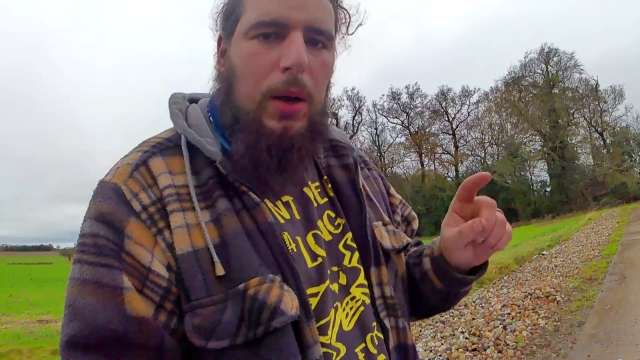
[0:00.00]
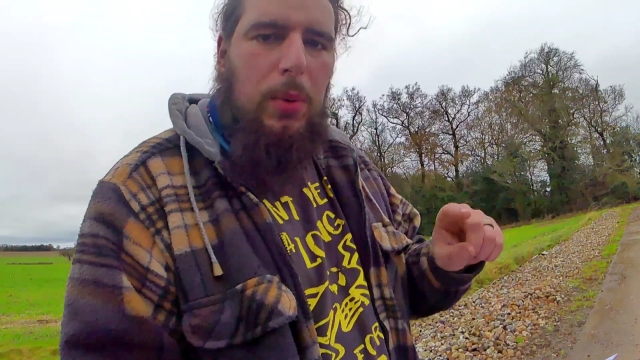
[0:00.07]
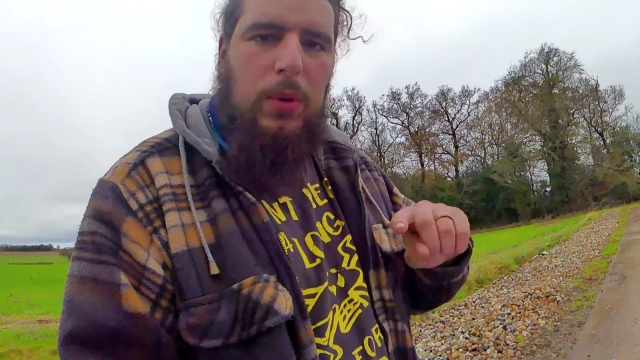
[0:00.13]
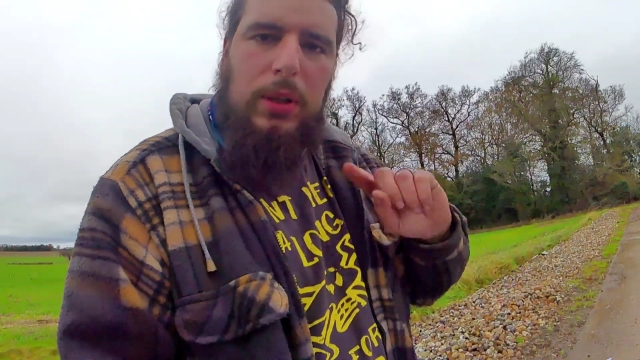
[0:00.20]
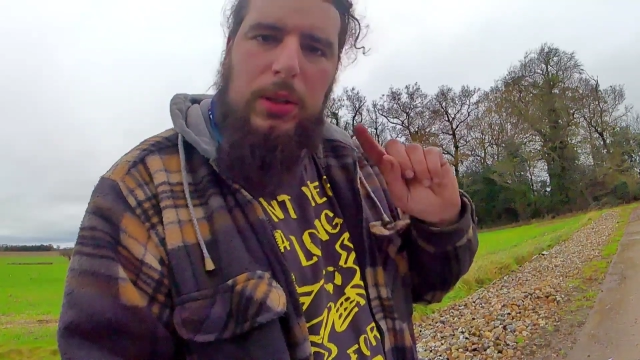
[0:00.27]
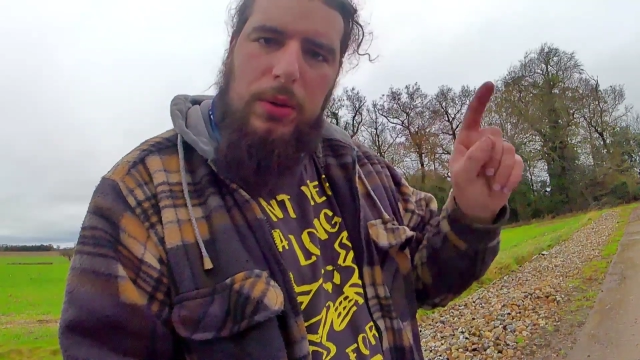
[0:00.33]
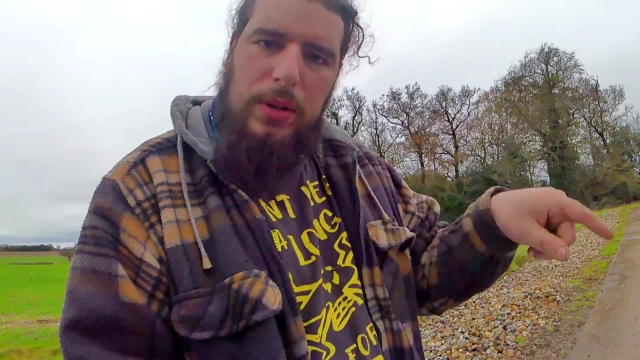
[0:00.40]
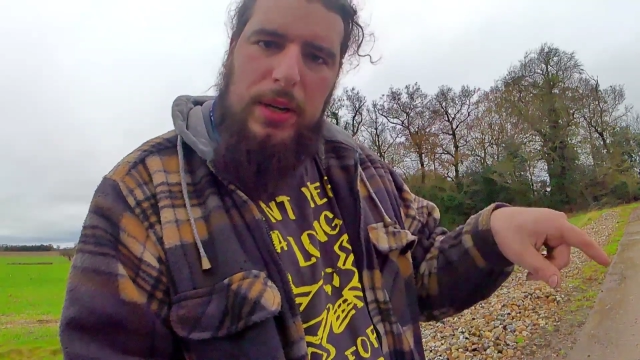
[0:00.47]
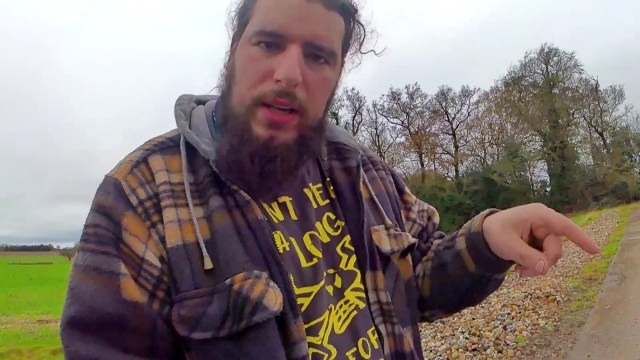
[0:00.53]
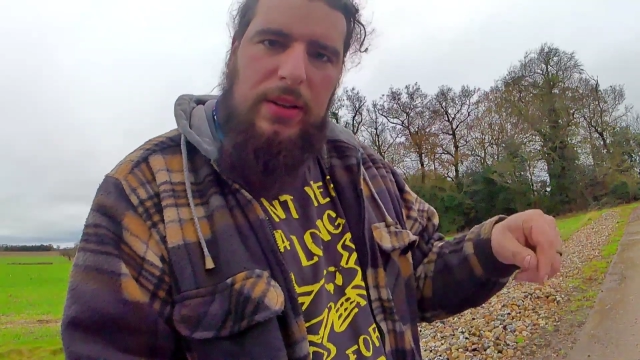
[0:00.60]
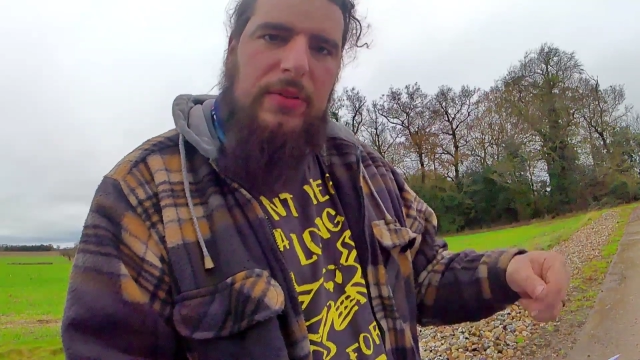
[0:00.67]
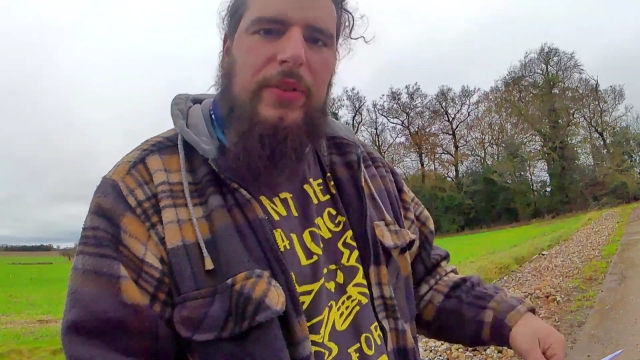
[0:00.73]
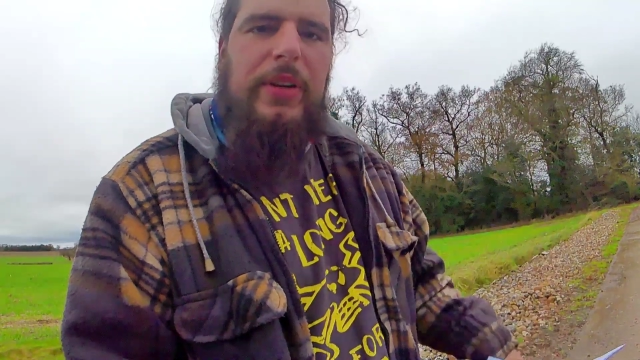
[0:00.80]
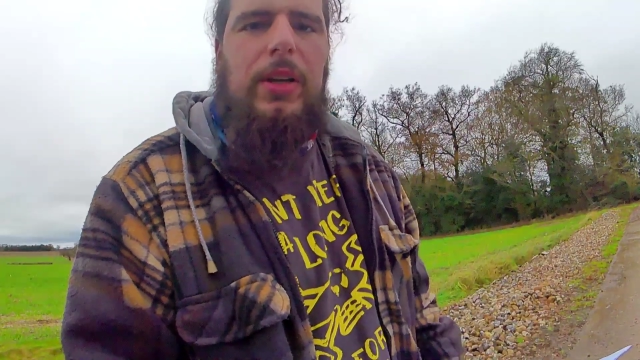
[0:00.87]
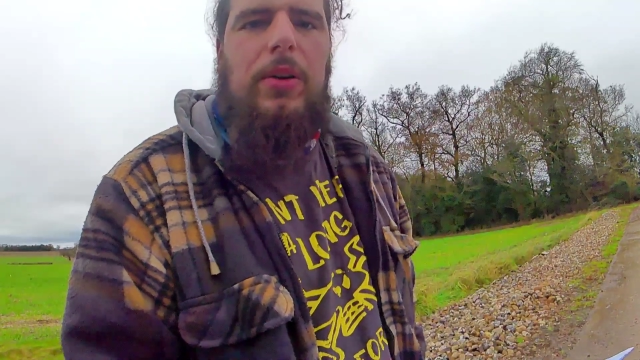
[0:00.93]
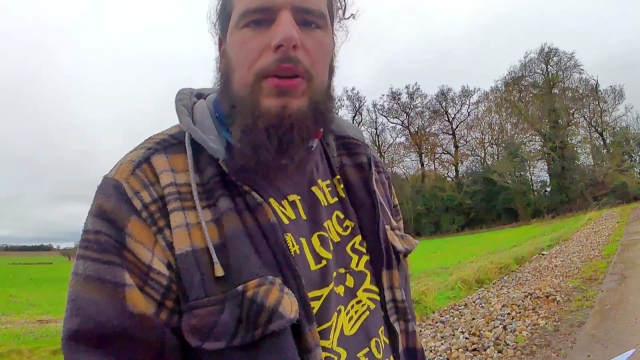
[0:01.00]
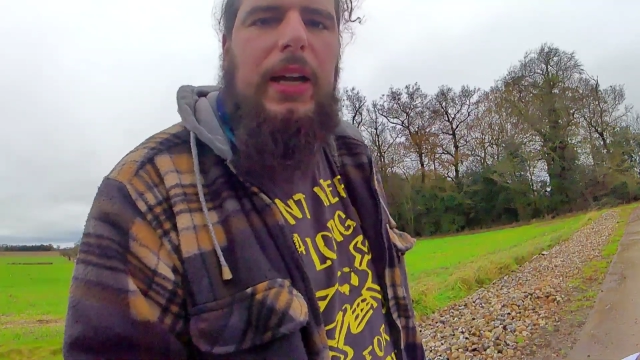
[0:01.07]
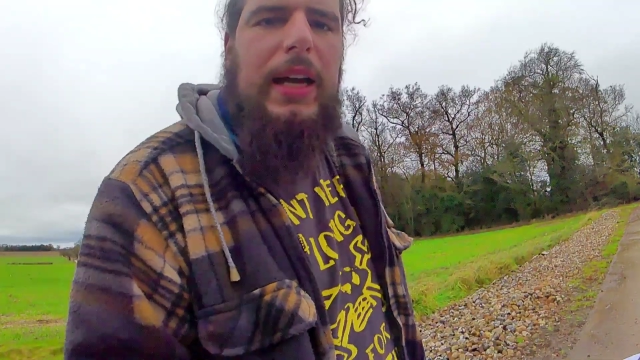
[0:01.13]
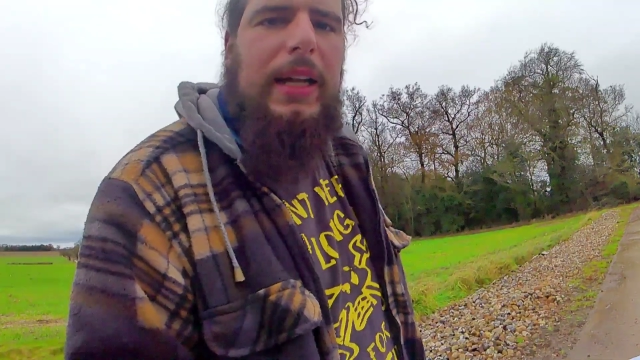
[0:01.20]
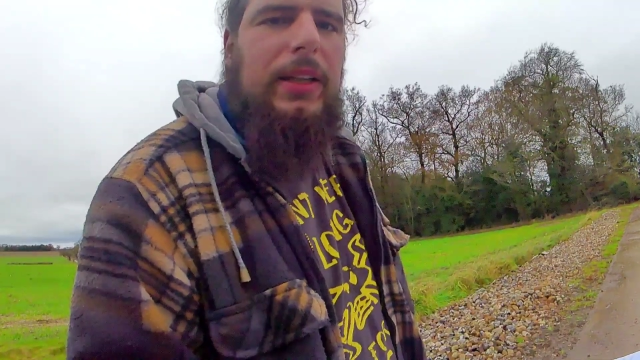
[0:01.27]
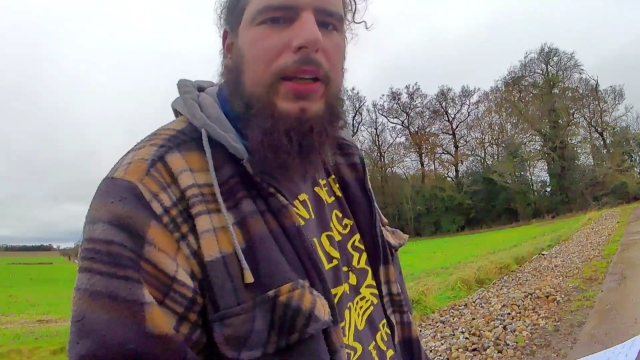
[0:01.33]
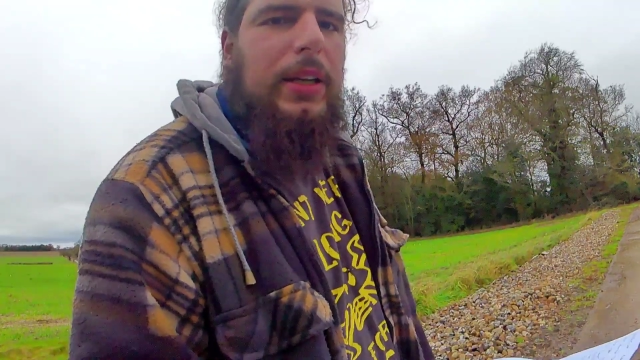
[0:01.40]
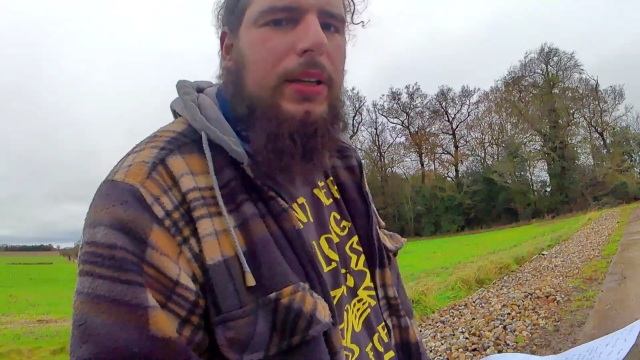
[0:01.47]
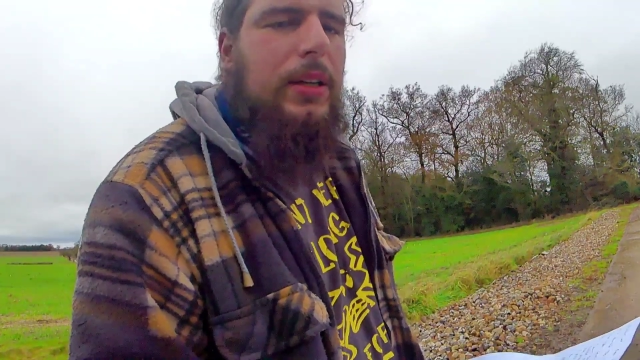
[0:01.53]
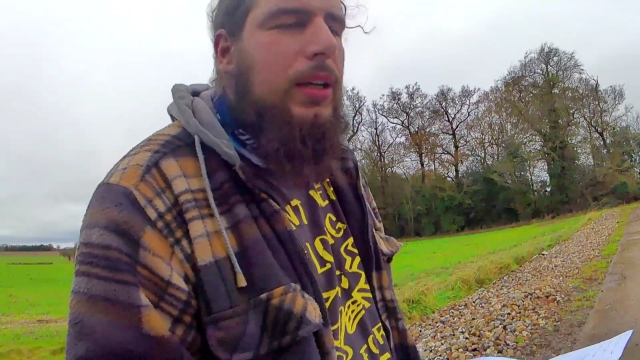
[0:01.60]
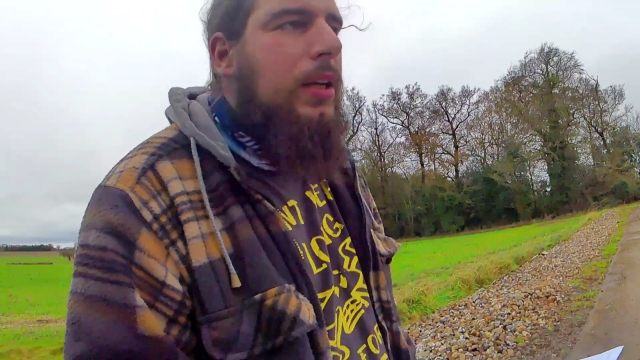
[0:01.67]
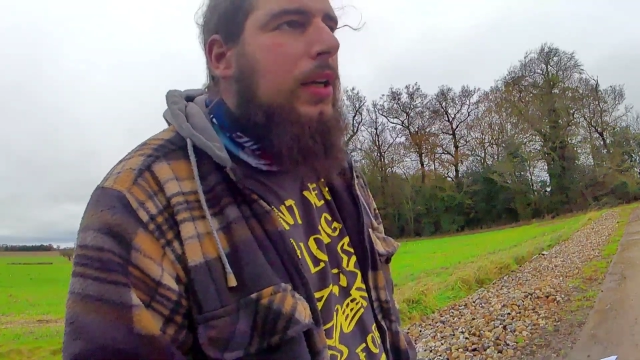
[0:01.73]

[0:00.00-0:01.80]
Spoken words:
will do another video on handling.